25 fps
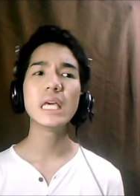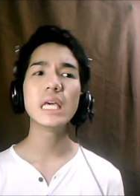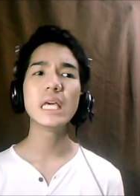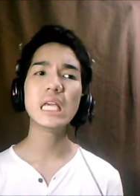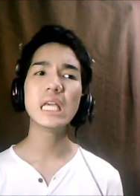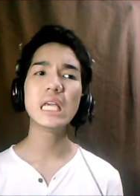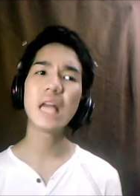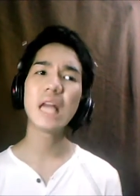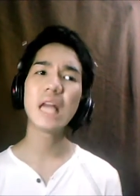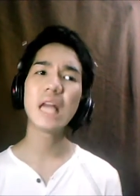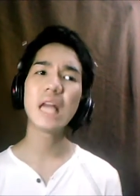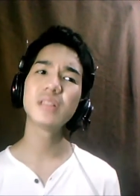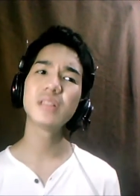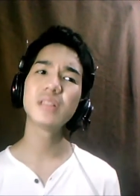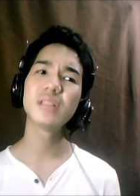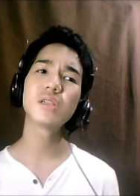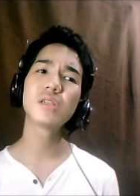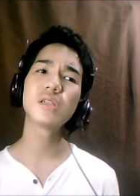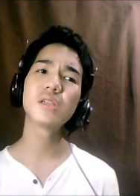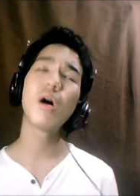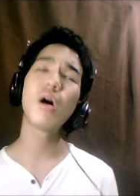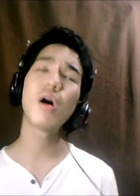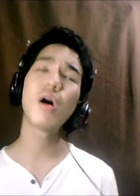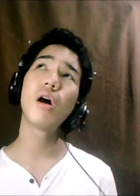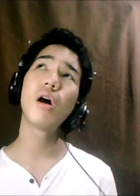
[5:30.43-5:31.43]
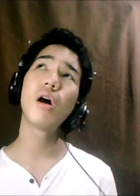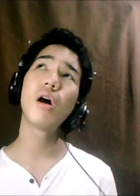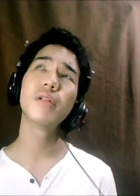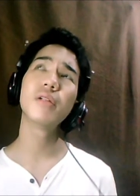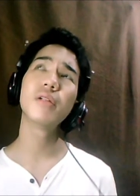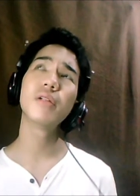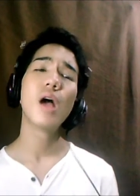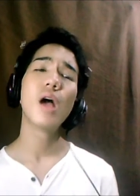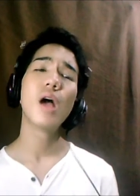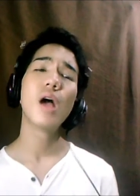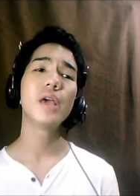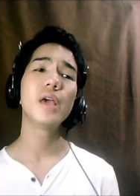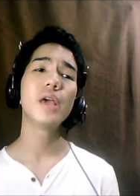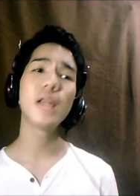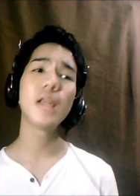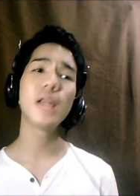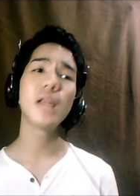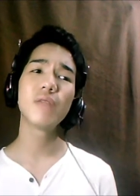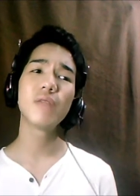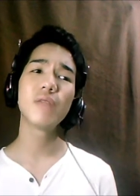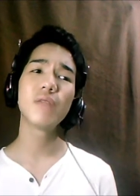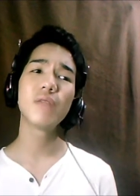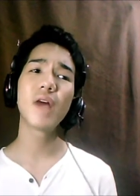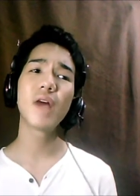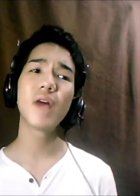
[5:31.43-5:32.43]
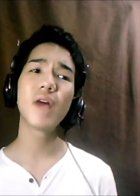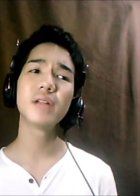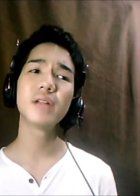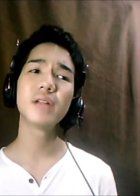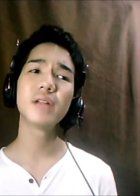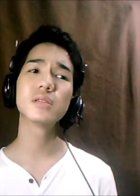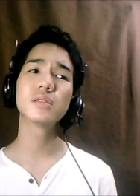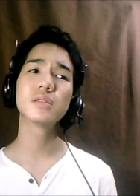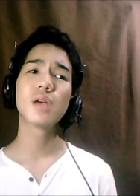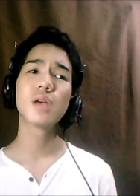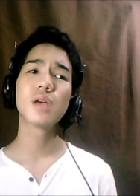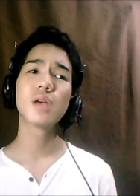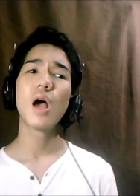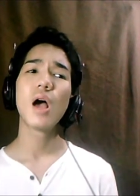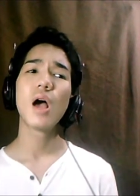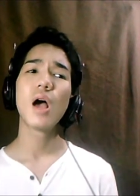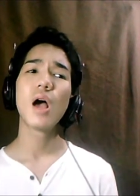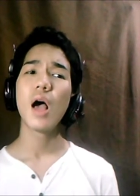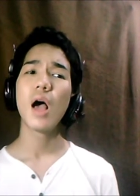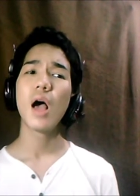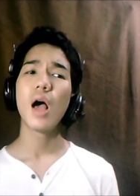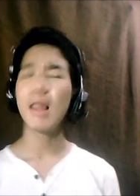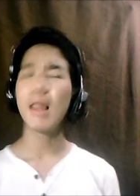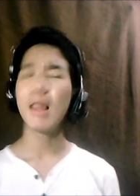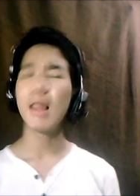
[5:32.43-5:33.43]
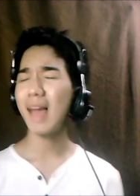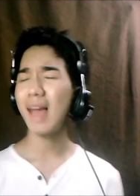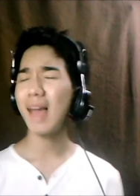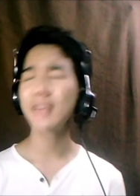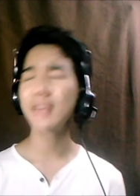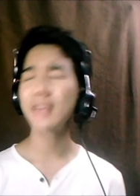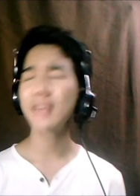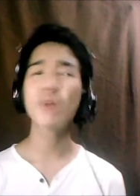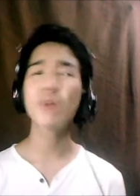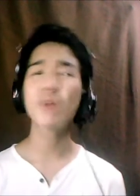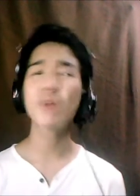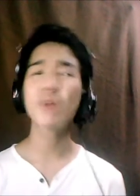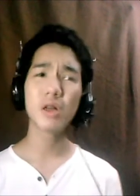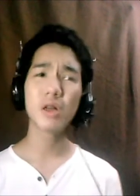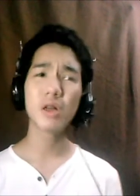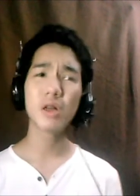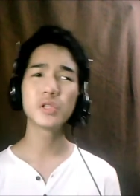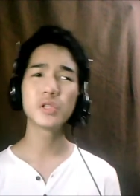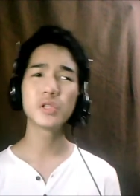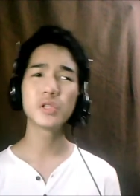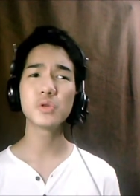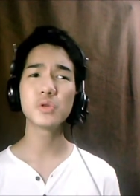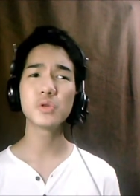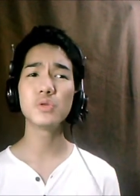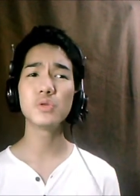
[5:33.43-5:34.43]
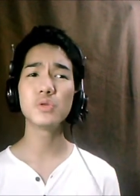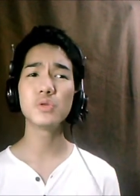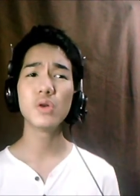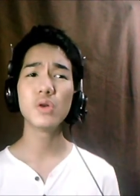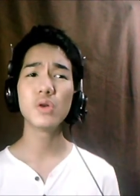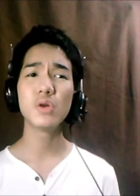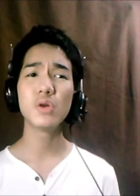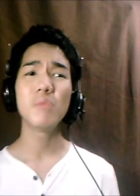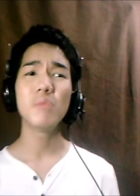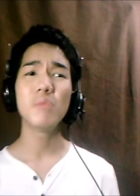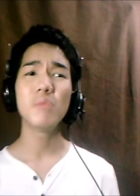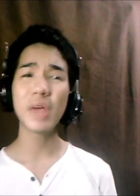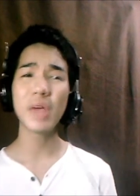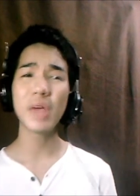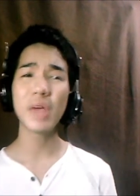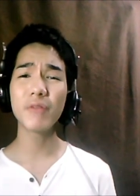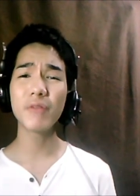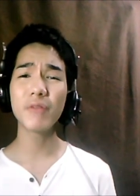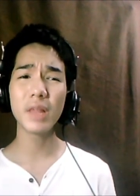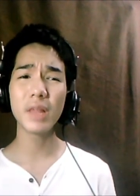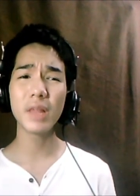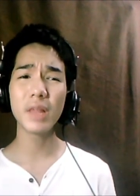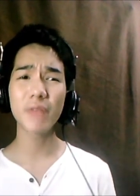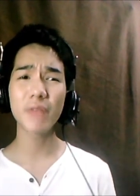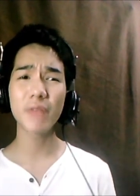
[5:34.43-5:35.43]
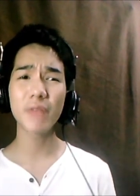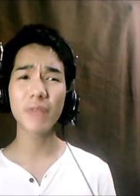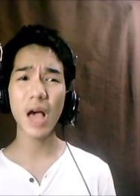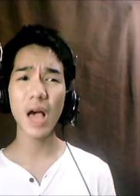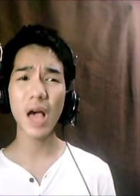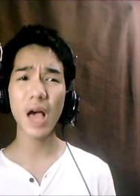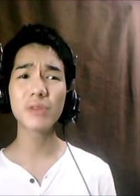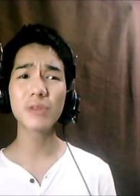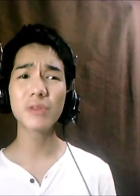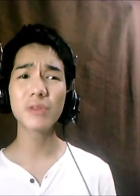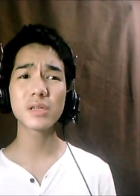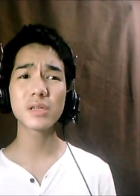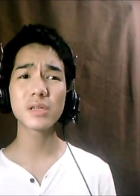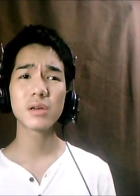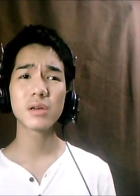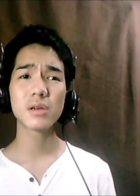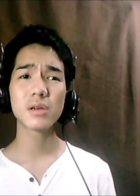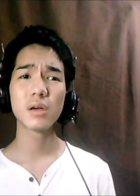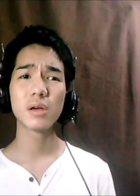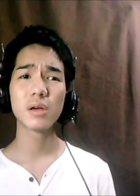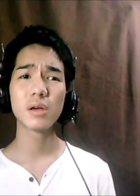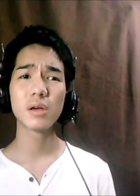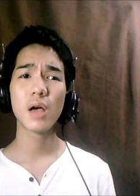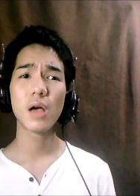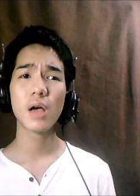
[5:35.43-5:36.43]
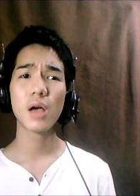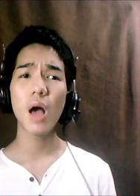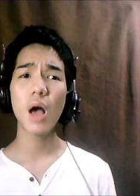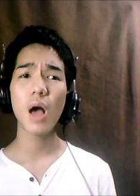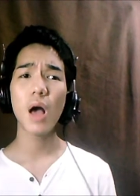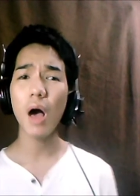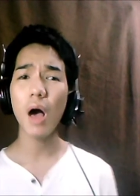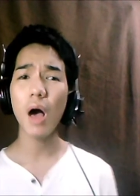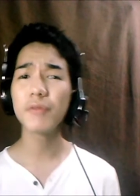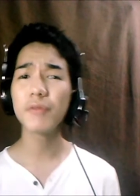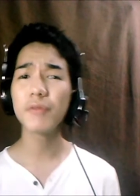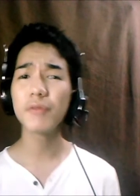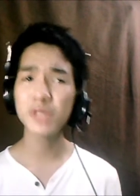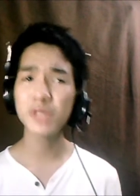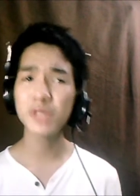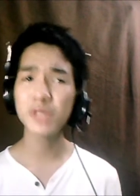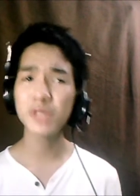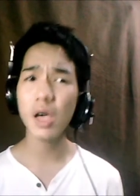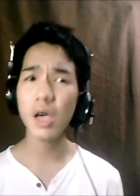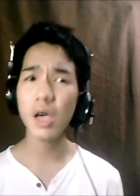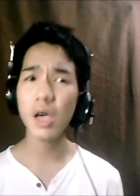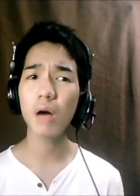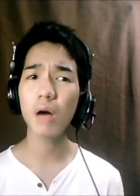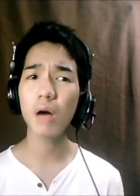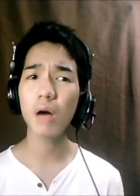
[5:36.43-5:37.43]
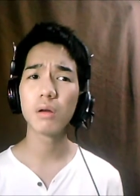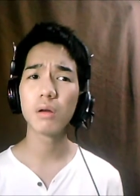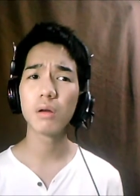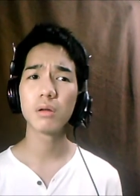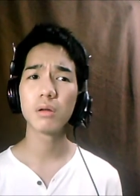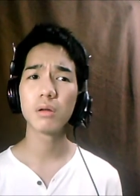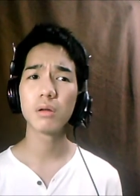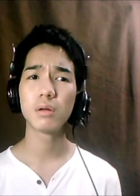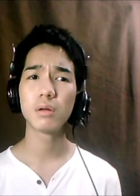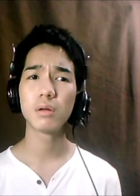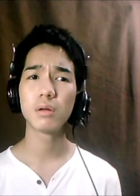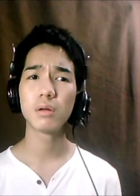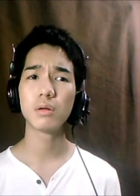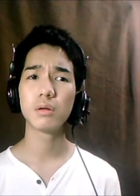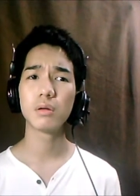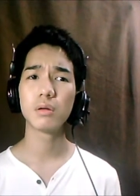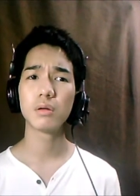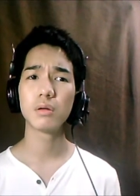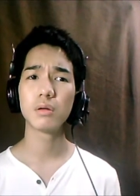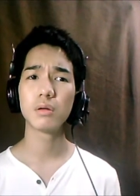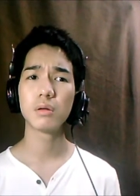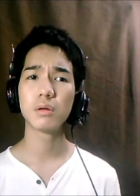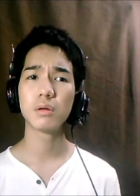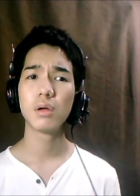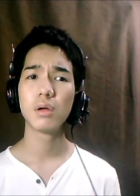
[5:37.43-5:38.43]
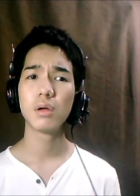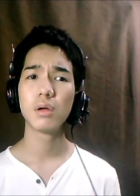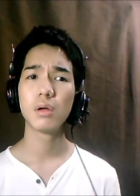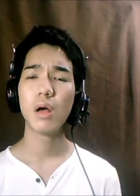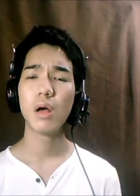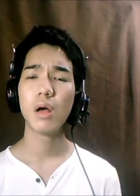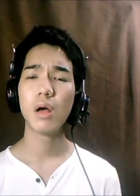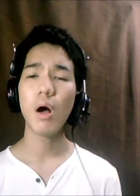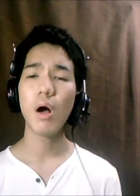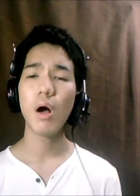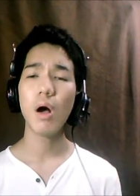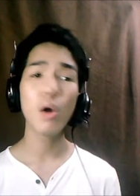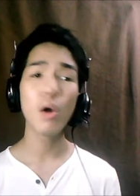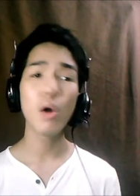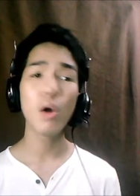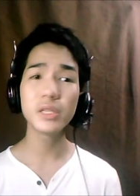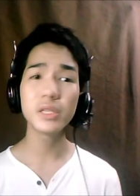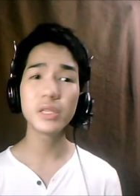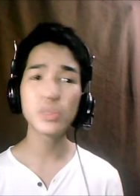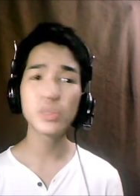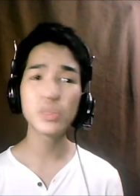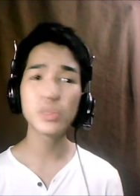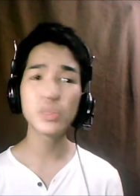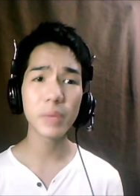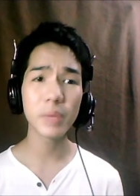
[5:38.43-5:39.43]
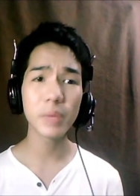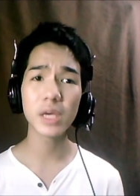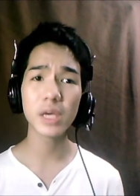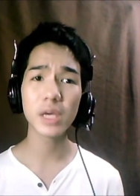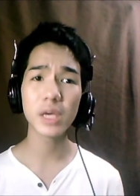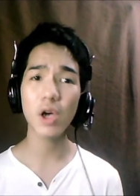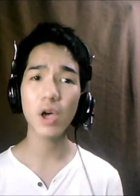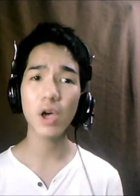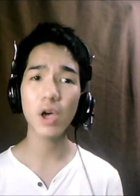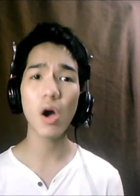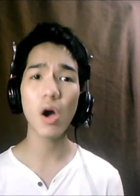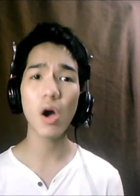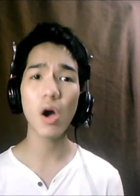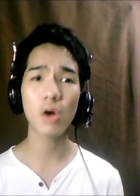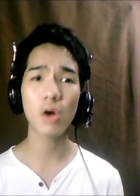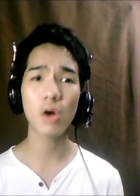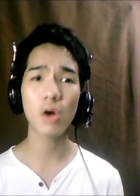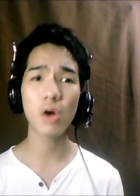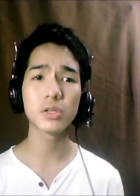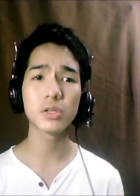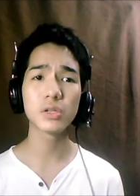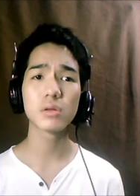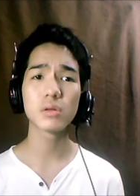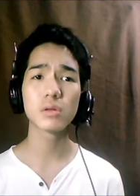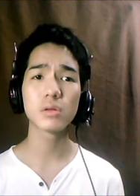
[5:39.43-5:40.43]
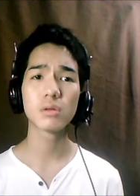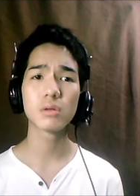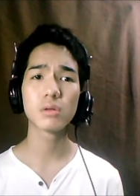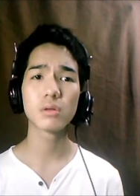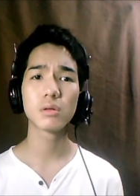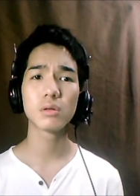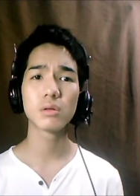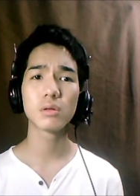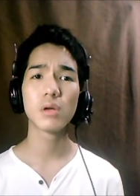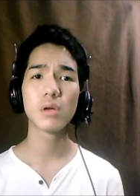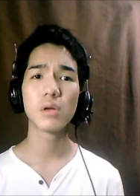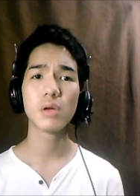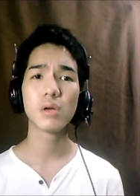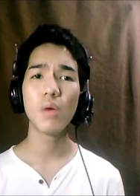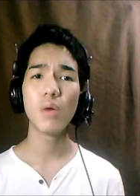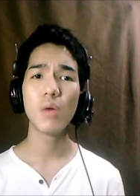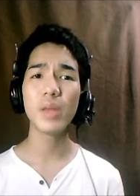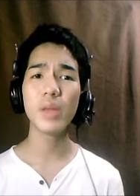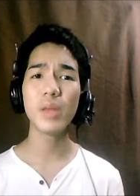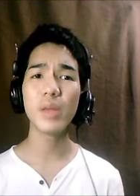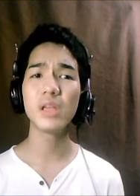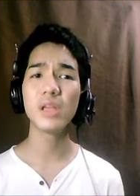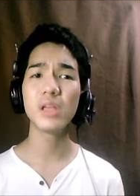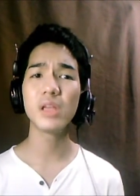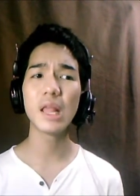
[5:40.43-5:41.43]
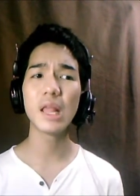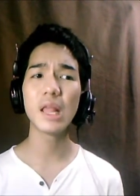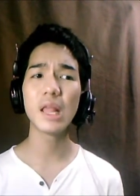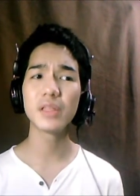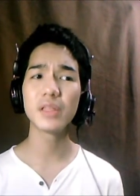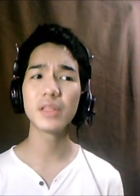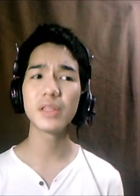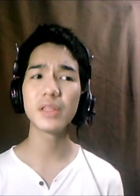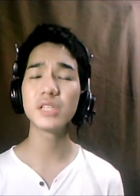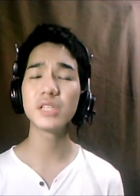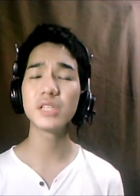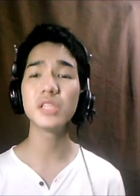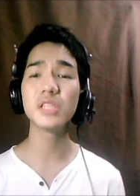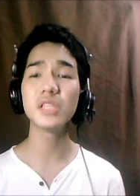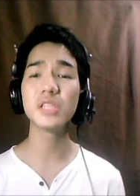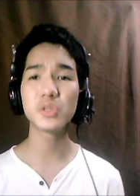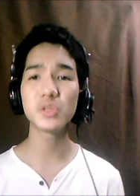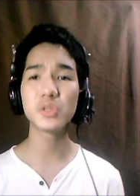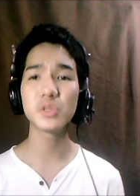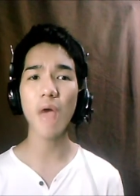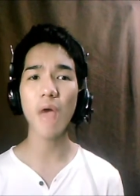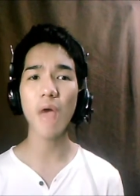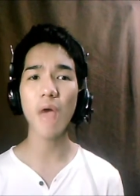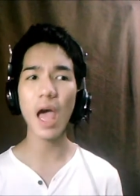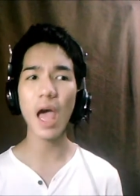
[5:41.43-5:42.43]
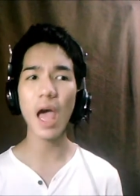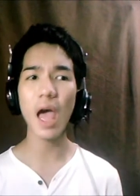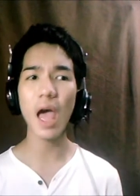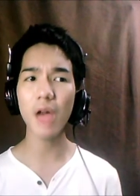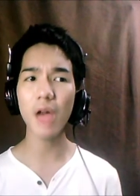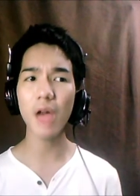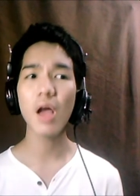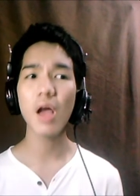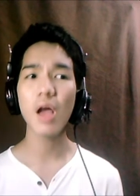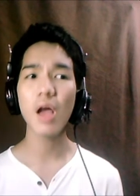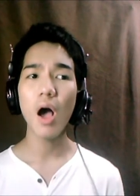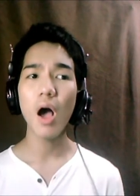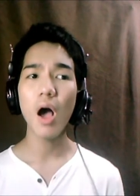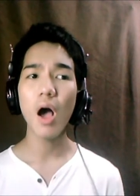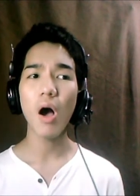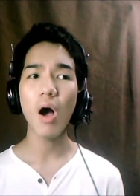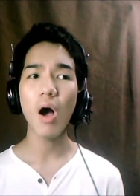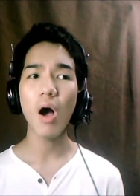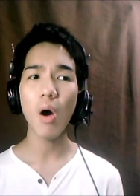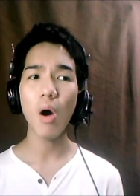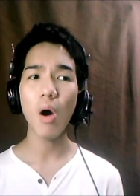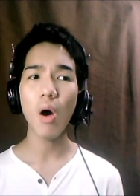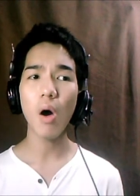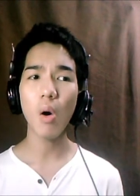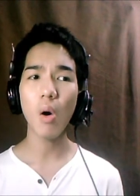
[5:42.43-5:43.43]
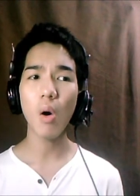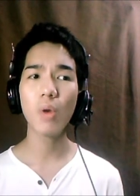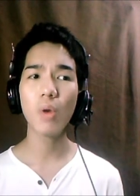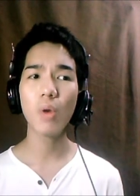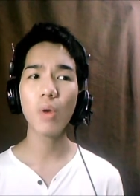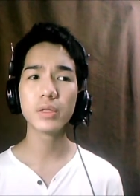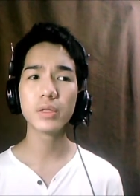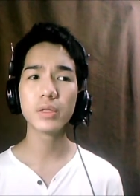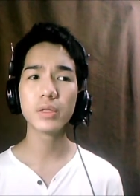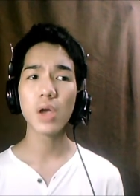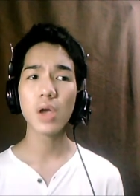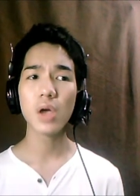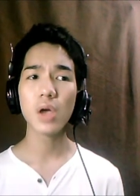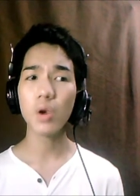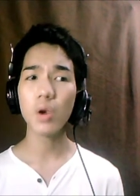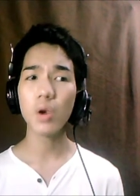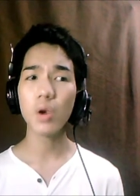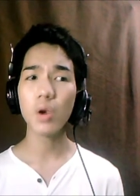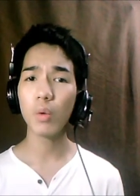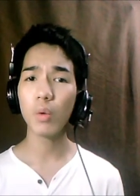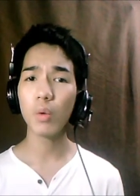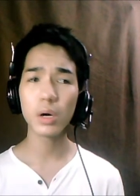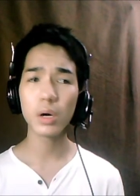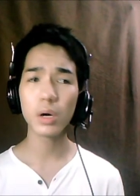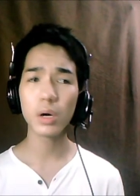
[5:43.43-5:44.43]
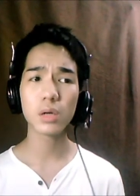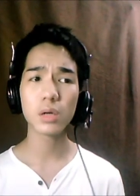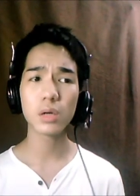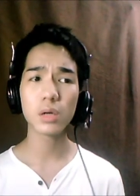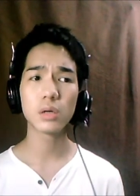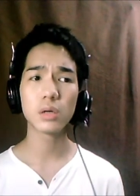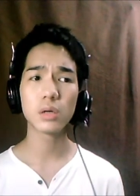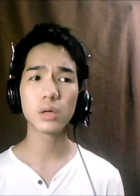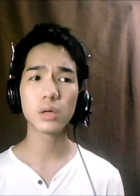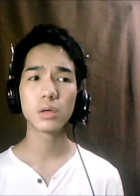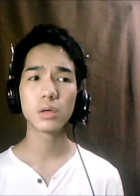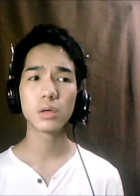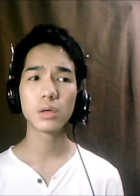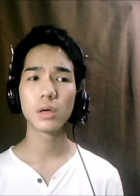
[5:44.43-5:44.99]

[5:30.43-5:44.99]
he runs on, he ran once last con to break Philip out of jail, only to be caught when he runs into an own co-worker.